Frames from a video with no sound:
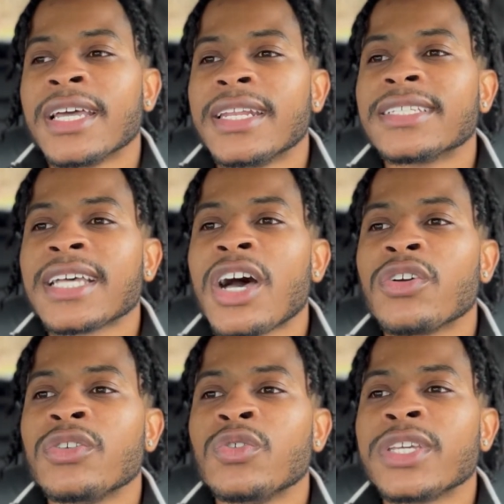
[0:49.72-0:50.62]
this is how
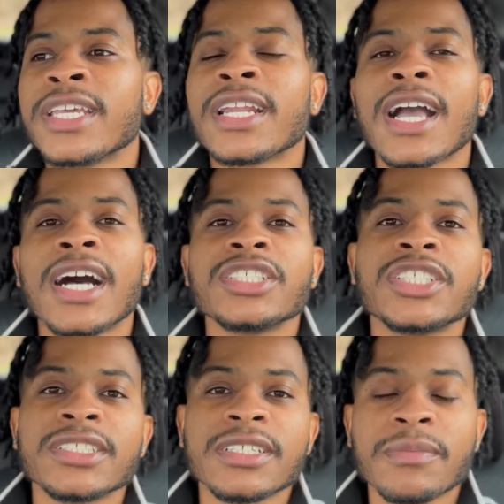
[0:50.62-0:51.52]
you can
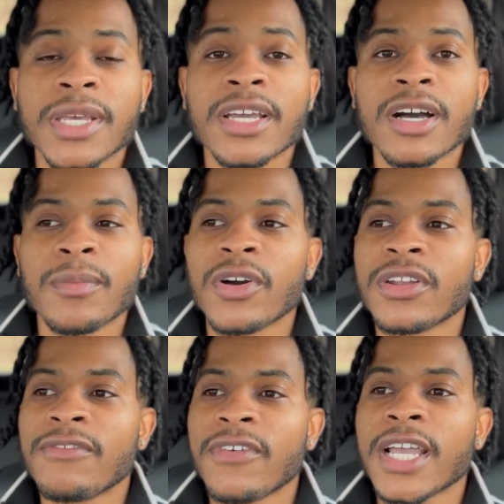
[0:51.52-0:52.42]
consciously pick up on
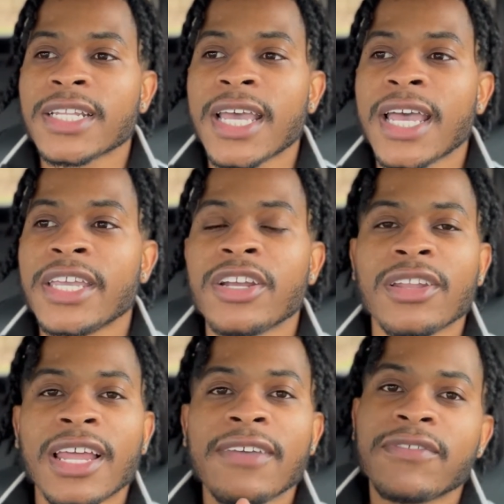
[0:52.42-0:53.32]
the fact that your
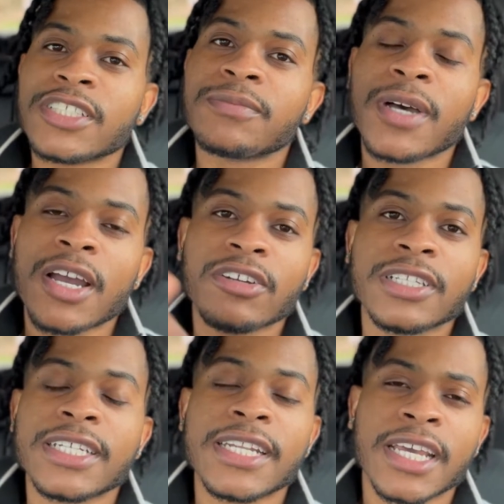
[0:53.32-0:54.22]
life is
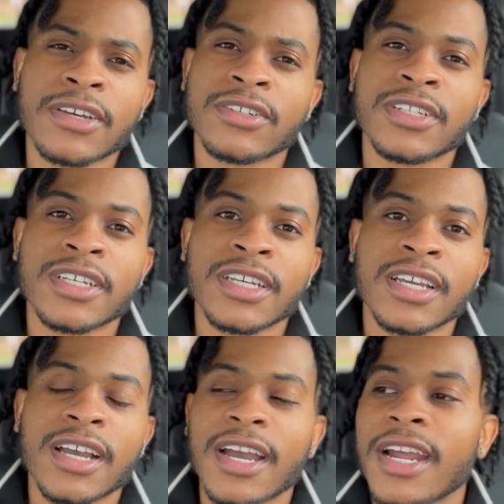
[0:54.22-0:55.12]
spiraling down.
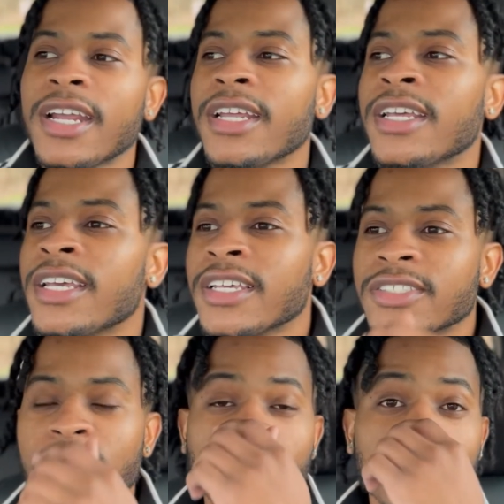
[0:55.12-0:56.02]
All right.
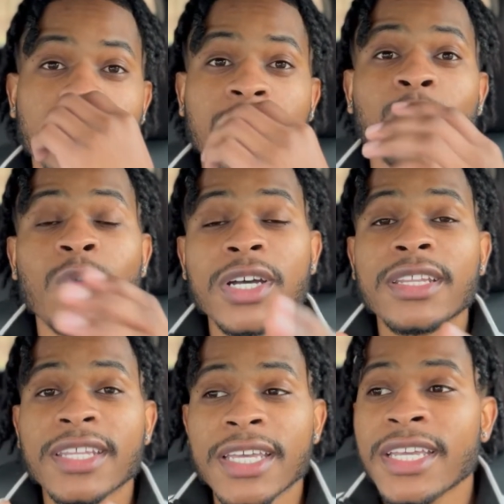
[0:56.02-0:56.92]
So the one
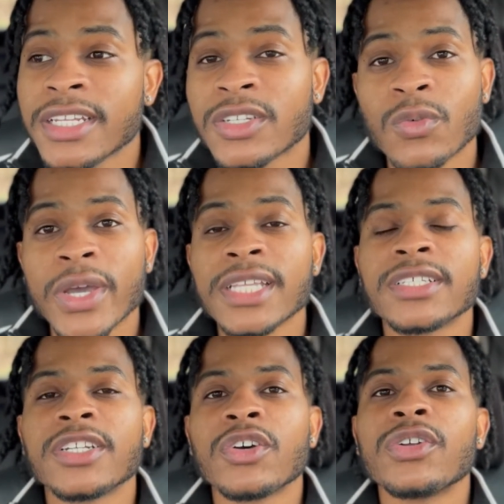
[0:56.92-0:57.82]
thing, the way
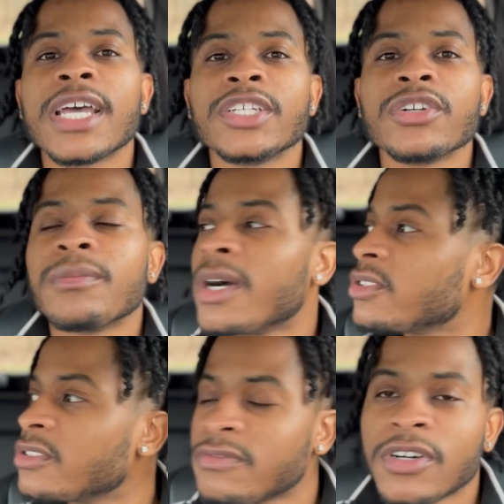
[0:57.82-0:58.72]
to know that you're about
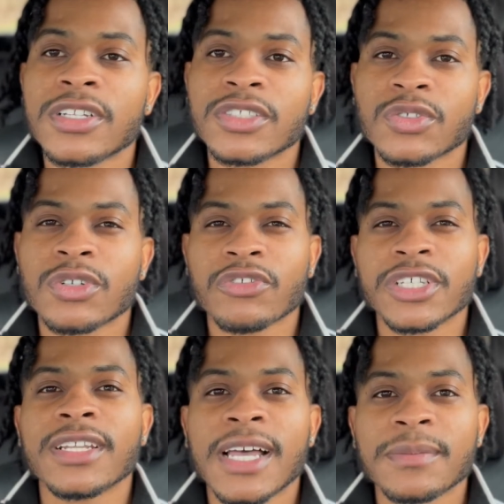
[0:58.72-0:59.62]
to fall into a
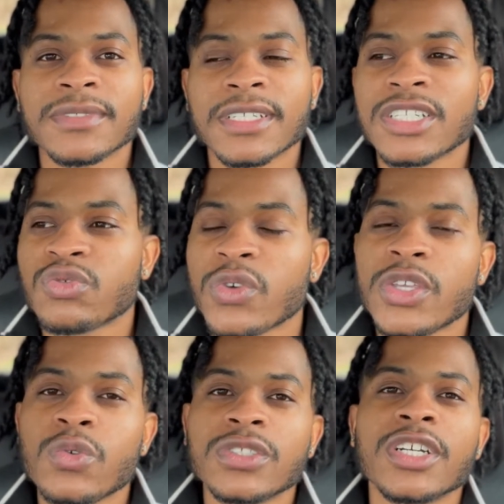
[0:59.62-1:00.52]
relapse is when
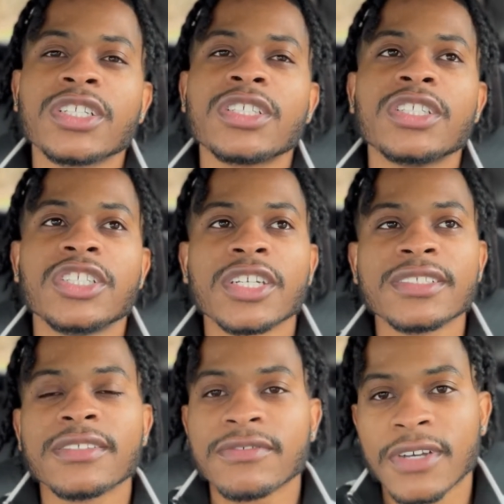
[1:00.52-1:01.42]
you start to
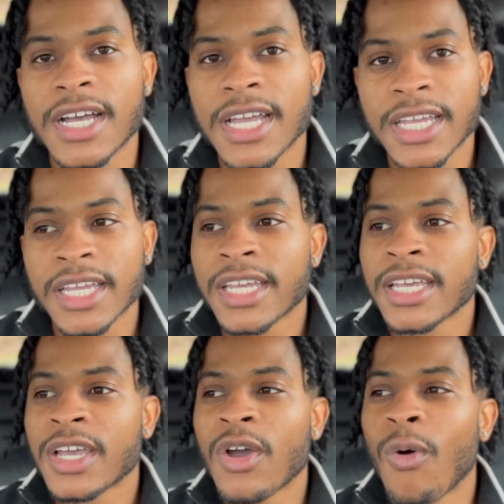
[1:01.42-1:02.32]
justify
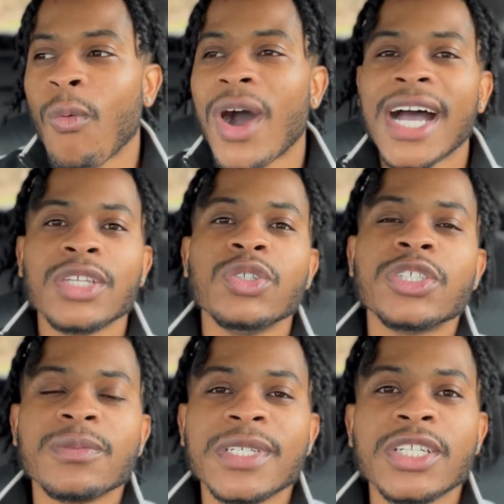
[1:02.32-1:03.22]
why you
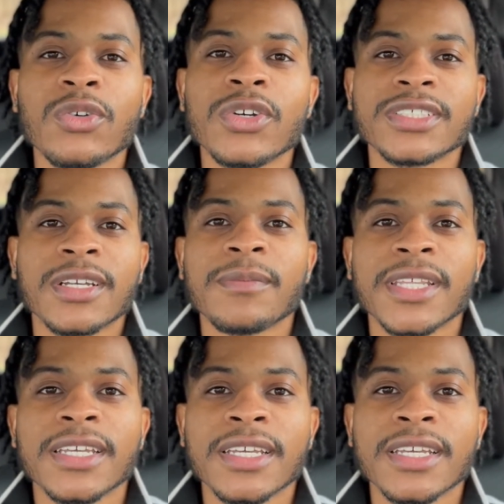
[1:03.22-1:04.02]
should be doing something.